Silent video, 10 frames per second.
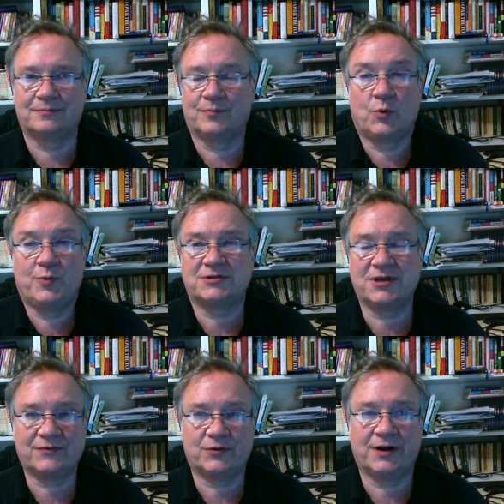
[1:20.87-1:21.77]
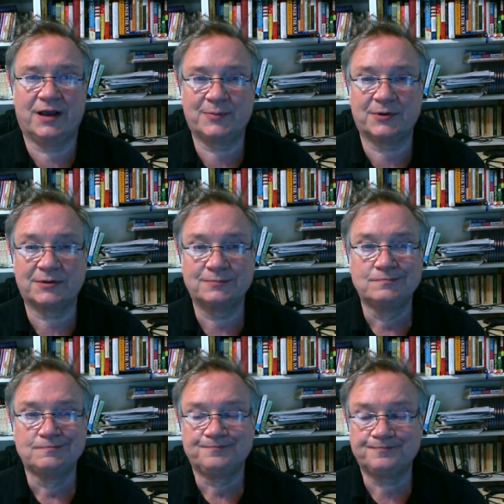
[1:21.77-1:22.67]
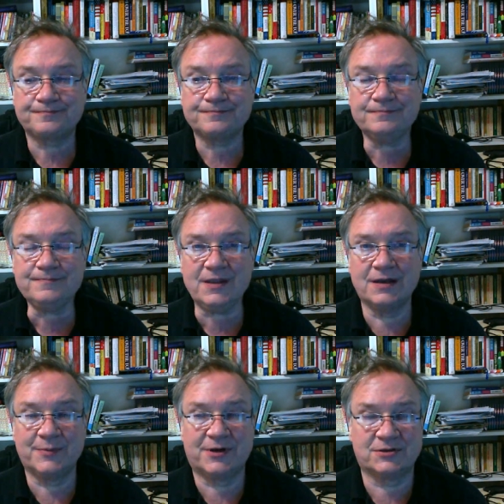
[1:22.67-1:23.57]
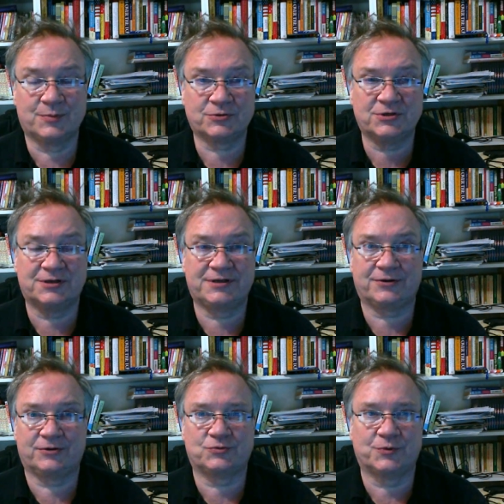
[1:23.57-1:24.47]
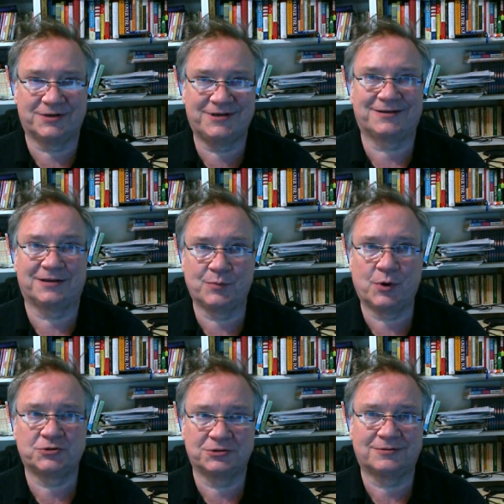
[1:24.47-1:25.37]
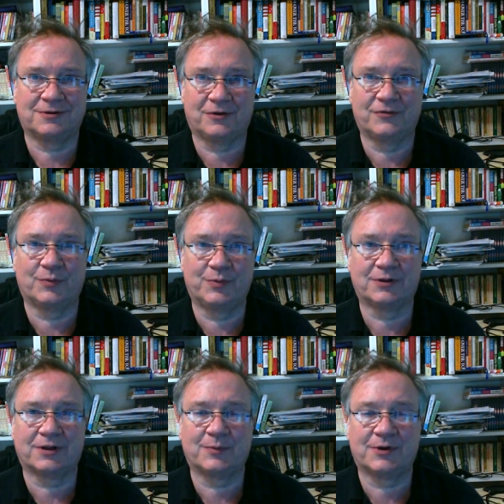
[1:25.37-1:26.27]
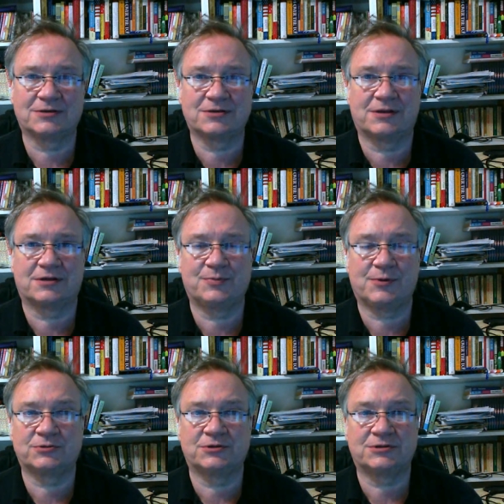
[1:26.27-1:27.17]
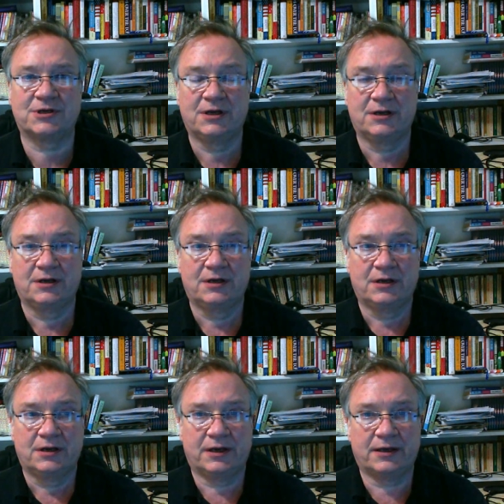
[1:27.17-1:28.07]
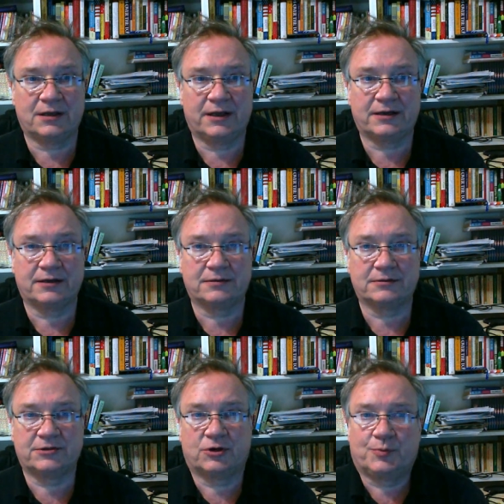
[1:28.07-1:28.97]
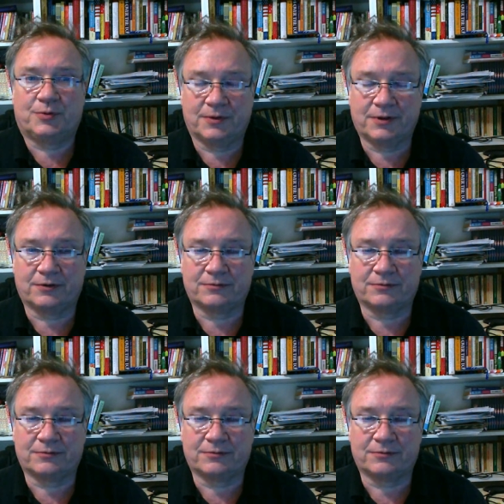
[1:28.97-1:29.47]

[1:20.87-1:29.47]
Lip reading: moments after it happened, because the motion detectors were detecting motion of the building because of the explosions. And like a dope,